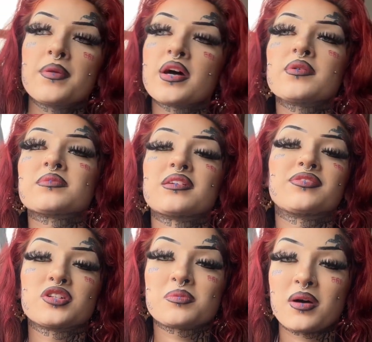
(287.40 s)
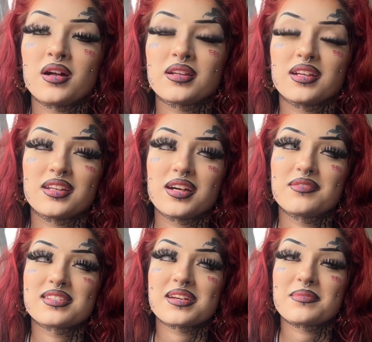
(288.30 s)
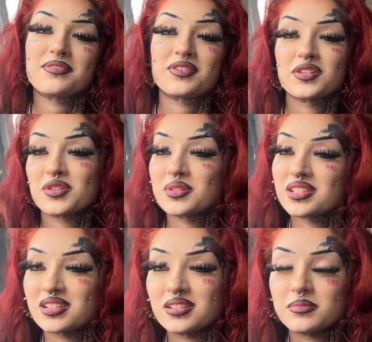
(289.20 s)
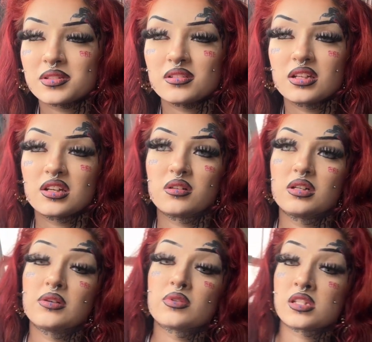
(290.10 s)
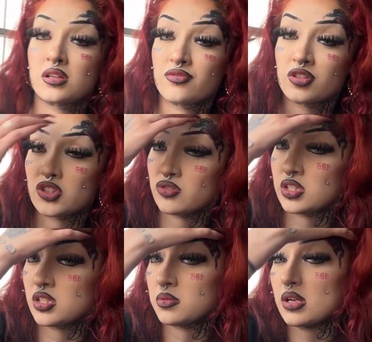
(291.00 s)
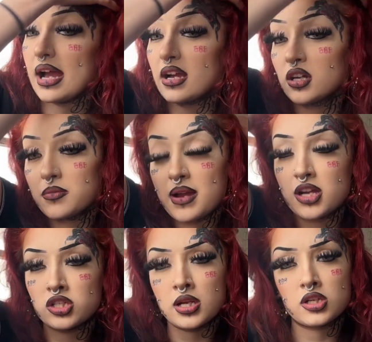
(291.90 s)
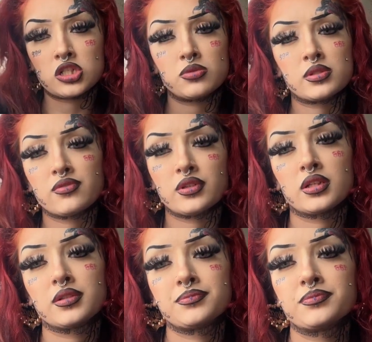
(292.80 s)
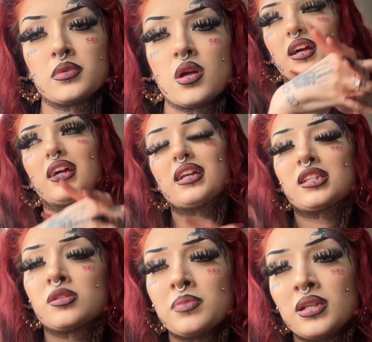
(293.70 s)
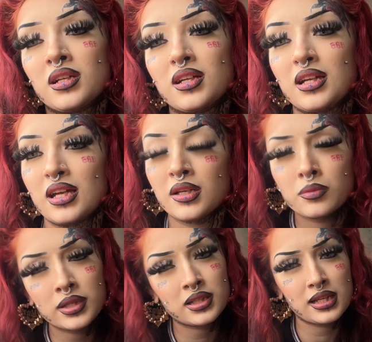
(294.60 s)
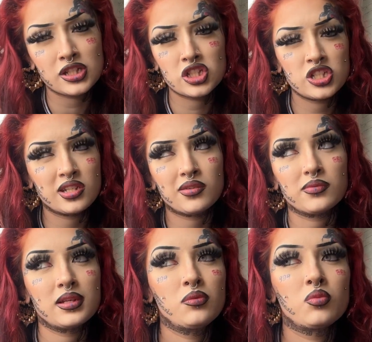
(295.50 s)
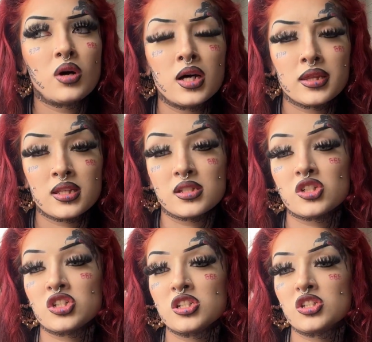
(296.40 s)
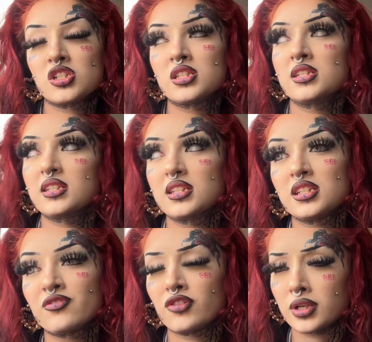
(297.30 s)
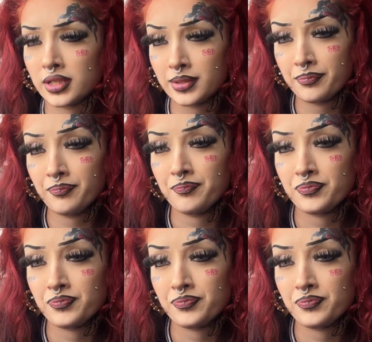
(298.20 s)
that was my first poly, and that was like my first threesome. So, you know, it was their first threesome, so I couldn't imagine how she was feeling. And not to begin with, like, she didn't really want this. She just did this for him.